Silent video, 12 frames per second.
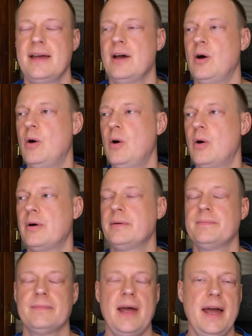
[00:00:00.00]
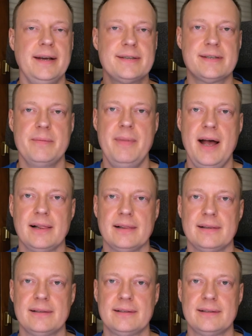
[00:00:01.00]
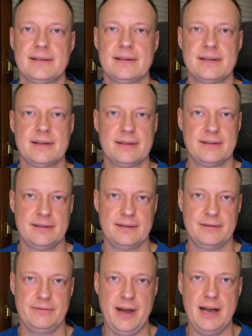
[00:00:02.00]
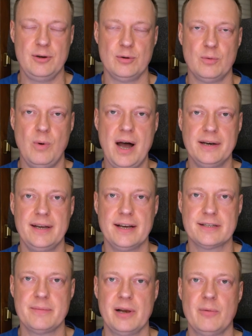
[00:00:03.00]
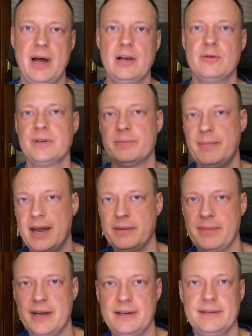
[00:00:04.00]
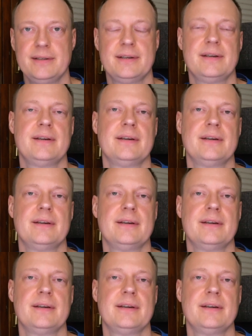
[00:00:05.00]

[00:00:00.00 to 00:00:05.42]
or XML value, one XML value with many